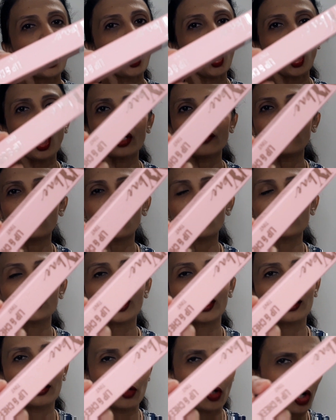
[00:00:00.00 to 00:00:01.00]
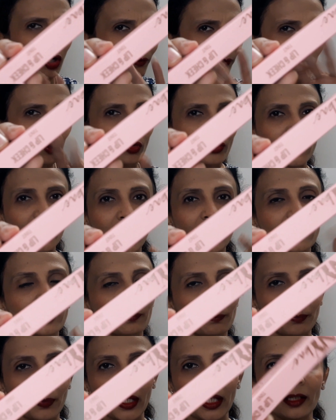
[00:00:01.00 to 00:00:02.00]
all four
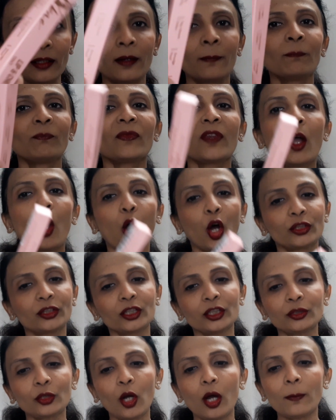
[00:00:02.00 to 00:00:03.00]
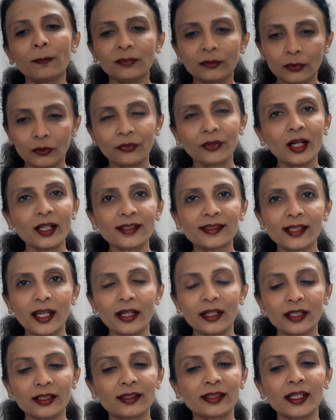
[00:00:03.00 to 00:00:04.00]
sides pink. On the top front
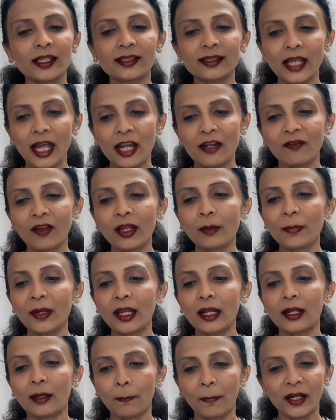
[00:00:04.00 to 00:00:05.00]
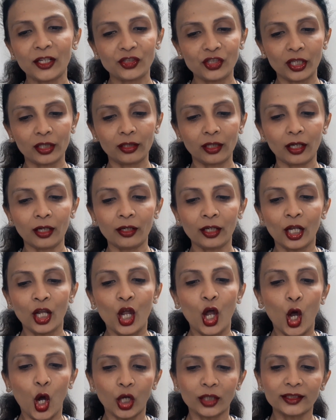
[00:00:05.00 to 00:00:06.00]
side it says NY Bae lip and cheek tint.
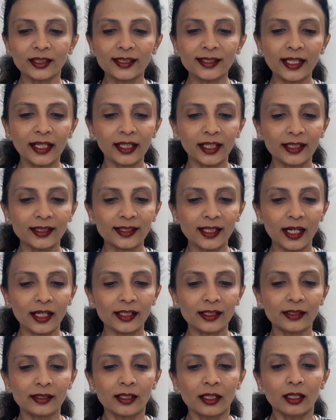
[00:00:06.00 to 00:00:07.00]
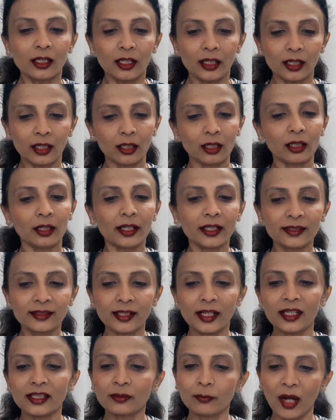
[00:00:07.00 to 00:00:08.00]
On the second side it
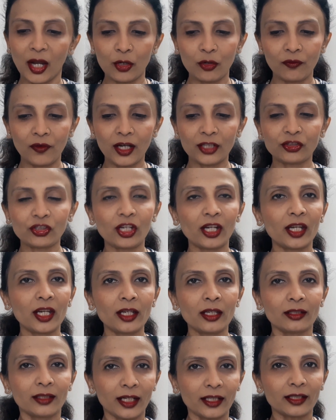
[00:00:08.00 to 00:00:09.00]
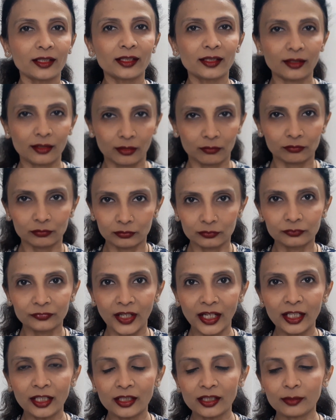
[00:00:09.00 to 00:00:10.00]
says manufacturing, that is
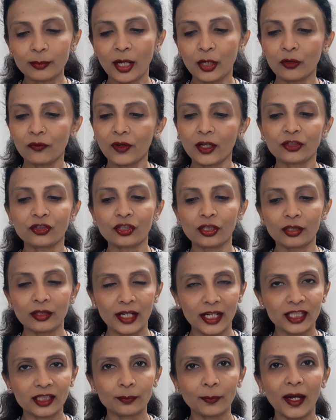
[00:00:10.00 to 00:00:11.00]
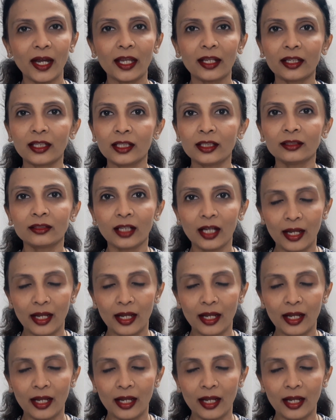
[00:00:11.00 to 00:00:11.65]
when it is manufactured, expiry, the